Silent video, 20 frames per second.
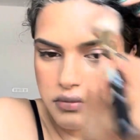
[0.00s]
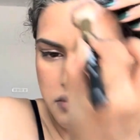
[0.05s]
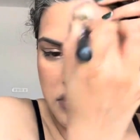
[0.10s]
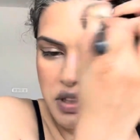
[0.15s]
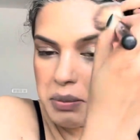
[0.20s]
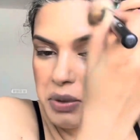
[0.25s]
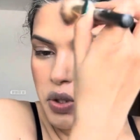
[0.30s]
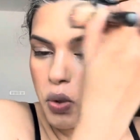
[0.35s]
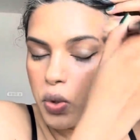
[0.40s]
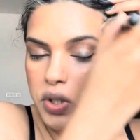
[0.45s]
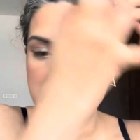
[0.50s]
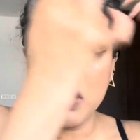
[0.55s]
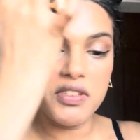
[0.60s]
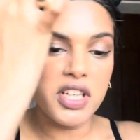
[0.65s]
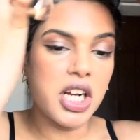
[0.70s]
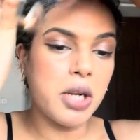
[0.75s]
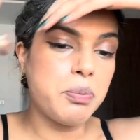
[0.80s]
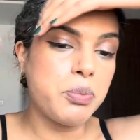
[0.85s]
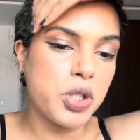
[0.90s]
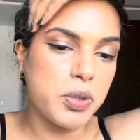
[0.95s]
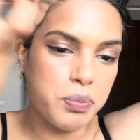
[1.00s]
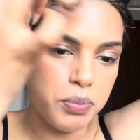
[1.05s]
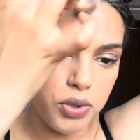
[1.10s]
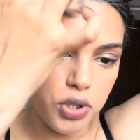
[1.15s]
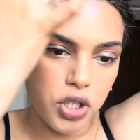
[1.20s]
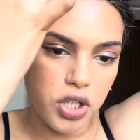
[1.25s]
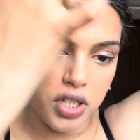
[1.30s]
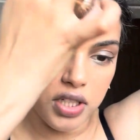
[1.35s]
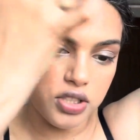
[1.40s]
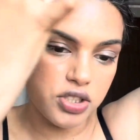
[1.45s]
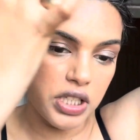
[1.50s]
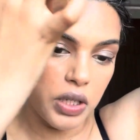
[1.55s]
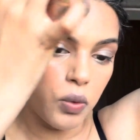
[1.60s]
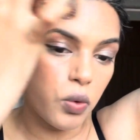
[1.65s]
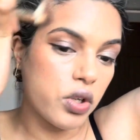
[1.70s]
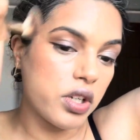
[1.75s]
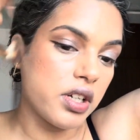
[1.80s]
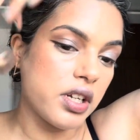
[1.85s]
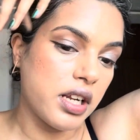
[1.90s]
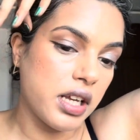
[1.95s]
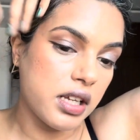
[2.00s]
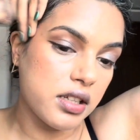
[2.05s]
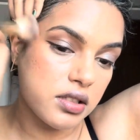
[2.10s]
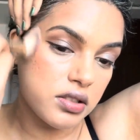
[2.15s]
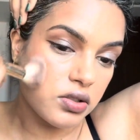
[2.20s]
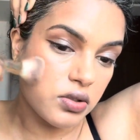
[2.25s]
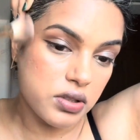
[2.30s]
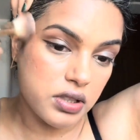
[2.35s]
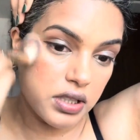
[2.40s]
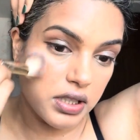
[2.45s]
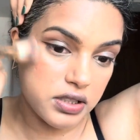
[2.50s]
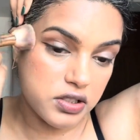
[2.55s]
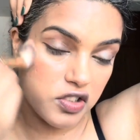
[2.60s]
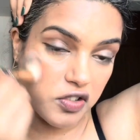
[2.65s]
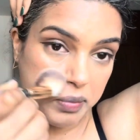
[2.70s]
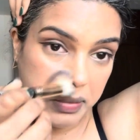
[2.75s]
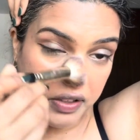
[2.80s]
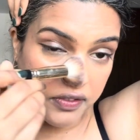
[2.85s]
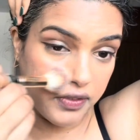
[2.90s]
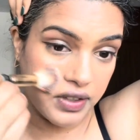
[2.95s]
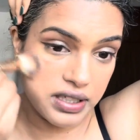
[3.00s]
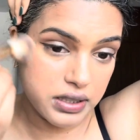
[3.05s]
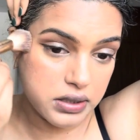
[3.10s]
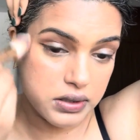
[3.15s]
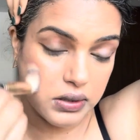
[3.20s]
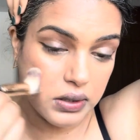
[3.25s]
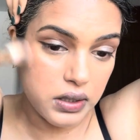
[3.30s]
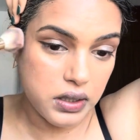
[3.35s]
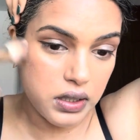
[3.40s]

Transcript: But only where I put products. I won't take this to the rest of my face.